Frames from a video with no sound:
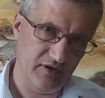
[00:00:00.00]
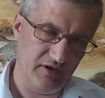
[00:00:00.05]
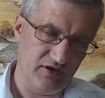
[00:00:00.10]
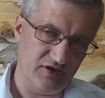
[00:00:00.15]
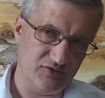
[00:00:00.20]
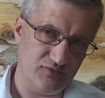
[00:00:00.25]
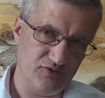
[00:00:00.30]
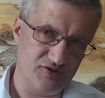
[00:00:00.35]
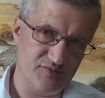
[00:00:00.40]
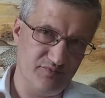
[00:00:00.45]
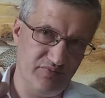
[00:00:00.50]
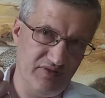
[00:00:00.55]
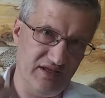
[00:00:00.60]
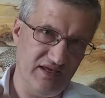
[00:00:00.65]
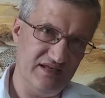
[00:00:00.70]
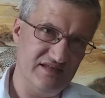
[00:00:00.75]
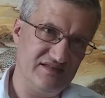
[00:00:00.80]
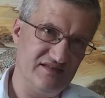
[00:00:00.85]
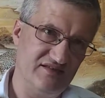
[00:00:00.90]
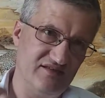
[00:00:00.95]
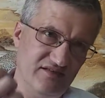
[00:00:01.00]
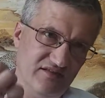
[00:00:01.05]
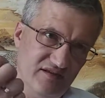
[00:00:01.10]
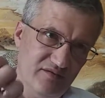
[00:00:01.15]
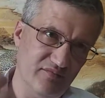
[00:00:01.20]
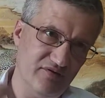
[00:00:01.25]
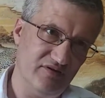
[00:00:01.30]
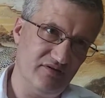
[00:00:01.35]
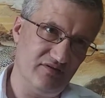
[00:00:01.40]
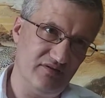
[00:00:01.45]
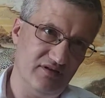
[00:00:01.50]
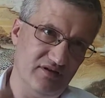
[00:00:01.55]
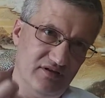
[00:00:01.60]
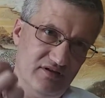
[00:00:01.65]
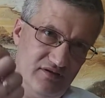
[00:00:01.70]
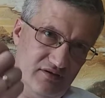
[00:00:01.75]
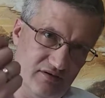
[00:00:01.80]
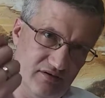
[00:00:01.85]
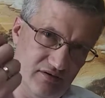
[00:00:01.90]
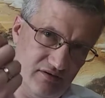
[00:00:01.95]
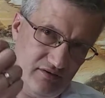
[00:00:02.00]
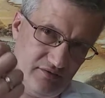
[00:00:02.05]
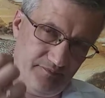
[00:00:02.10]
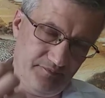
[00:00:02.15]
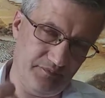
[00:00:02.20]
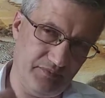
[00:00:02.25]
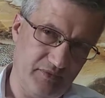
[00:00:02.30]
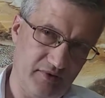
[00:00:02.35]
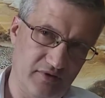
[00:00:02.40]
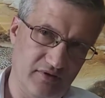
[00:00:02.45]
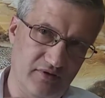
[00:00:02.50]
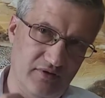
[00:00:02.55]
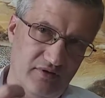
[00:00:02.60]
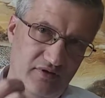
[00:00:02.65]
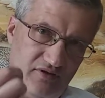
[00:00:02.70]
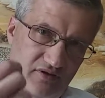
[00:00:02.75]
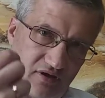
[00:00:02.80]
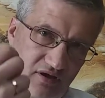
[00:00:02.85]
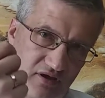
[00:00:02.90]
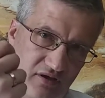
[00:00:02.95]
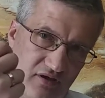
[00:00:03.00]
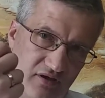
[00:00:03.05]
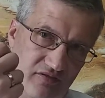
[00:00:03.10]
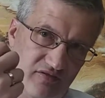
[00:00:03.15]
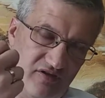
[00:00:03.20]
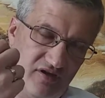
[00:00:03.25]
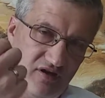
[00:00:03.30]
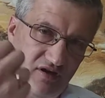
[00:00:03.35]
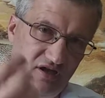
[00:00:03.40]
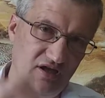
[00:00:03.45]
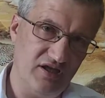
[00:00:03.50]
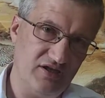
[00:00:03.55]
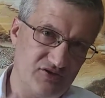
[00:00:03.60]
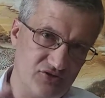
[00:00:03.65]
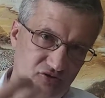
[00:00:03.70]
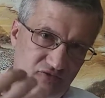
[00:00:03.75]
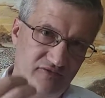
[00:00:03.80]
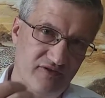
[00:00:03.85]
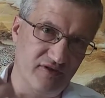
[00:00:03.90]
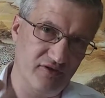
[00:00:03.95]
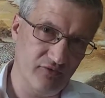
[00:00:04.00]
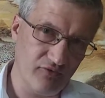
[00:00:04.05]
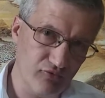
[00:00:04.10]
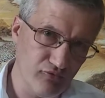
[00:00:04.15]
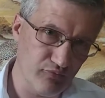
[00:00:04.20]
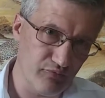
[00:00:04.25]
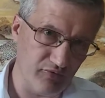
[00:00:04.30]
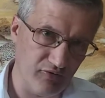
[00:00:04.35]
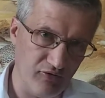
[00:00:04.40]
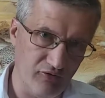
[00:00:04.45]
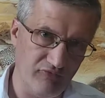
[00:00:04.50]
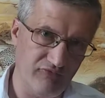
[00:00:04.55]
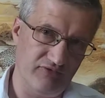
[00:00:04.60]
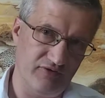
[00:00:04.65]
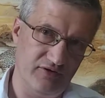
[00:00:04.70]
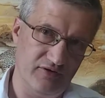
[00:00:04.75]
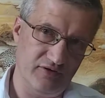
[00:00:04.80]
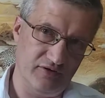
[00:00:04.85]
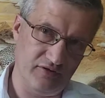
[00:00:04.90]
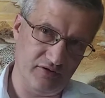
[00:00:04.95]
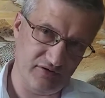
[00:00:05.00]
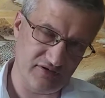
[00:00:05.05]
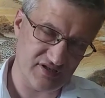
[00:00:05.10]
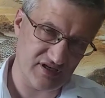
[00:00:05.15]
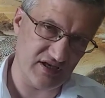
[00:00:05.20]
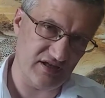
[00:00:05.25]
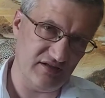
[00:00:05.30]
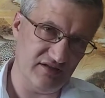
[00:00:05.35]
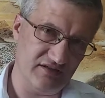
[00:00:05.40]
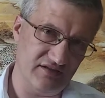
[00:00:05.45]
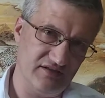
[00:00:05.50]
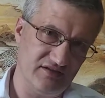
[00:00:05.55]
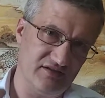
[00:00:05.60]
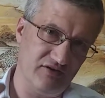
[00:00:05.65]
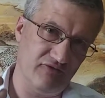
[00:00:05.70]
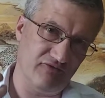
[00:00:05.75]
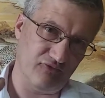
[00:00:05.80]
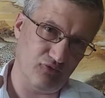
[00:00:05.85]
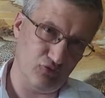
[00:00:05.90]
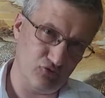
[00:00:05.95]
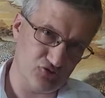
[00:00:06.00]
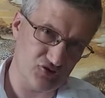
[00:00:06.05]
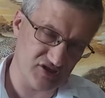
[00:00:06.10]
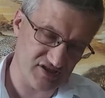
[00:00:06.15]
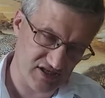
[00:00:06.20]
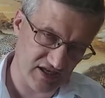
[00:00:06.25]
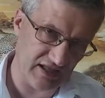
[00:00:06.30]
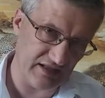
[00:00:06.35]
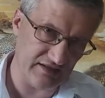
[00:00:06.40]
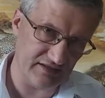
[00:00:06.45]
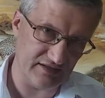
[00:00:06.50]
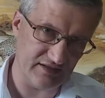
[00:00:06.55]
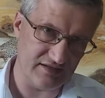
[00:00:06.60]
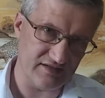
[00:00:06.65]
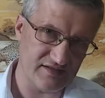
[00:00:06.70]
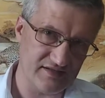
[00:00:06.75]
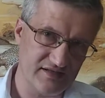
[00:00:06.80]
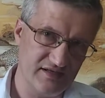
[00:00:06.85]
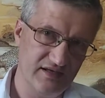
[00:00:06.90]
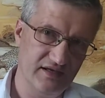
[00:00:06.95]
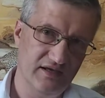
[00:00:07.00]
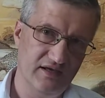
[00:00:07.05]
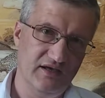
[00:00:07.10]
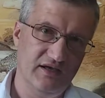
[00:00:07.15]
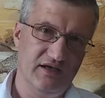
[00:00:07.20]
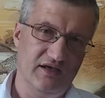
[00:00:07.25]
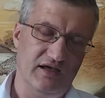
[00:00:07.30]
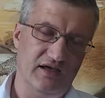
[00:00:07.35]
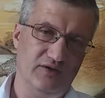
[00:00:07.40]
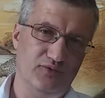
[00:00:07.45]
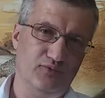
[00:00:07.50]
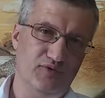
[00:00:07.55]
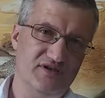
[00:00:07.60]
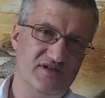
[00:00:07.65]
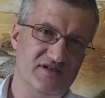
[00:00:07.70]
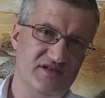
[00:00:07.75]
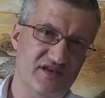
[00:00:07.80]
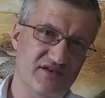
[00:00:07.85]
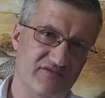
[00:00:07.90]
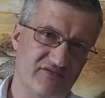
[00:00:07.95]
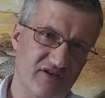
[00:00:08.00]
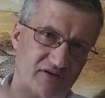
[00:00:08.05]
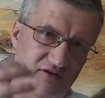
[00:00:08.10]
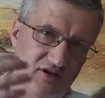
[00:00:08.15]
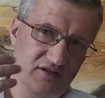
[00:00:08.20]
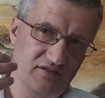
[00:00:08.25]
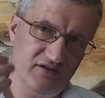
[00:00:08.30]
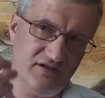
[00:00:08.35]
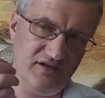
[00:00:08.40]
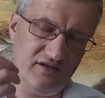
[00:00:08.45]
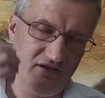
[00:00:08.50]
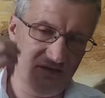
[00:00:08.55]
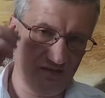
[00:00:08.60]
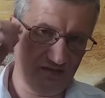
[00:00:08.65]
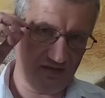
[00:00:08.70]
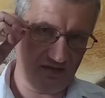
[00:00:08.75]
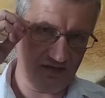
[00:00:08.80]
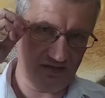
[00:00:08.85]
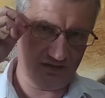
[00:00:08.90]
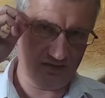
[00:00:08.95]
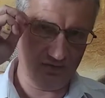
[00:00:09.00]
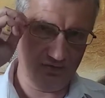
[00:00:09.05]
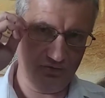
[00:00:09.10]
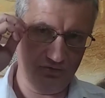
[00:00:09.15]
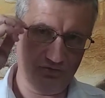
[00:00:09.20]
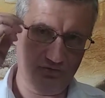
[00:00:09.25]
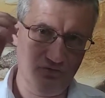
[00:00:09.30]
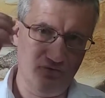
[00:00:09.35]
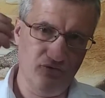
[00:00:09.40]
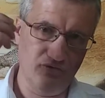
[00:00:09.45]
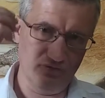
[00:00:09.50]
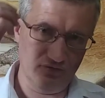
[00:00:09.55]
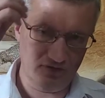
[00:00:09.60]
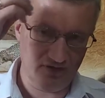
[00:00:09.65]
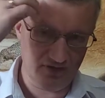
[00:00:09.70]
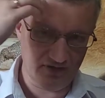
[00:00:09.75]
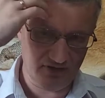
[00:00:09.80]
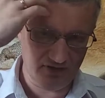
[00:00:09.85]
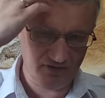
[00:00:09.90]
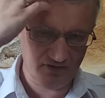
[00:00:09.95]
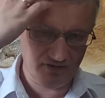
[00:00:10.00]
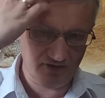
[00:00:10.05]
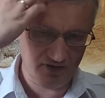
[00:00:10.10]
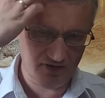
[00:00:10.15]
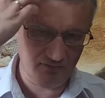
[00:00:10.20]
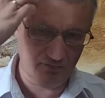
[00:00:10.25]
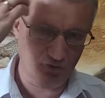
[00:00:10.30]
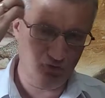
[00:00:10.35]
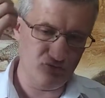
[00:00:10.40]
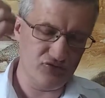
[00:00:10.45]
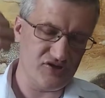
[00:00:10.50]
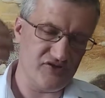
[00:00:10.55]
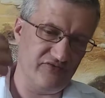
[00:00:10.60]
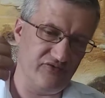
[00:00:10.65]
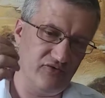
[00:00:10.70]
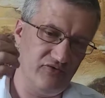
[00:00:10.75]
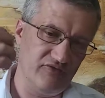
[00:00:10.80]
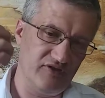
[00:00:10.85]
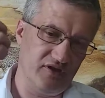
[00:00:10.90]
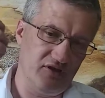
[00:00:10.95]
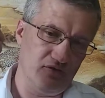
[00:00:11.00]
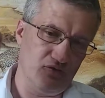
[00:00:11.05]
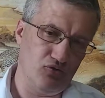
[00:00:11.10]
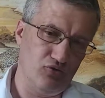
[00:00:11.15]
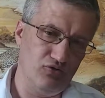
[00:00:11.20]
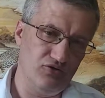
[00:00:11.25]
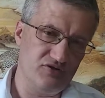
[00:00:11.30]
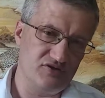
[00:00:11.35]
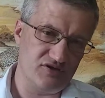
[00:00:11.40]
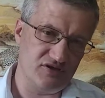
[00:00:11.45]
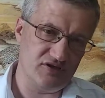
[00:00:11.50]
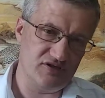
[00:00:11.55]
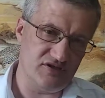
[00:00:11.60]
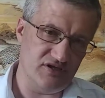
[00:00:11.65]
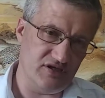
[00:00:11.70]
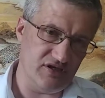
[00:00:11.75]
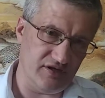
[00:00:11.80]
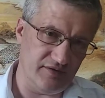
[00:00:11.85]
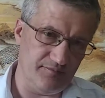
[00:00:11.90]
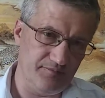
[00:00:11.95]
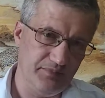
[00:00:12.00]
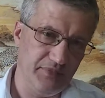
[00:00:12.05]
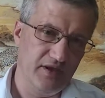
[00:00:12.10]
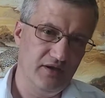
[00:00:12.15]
It was placed deliberately at the head of the group of horse skeletons. And we see very clearly that not only the motive of the horned deer,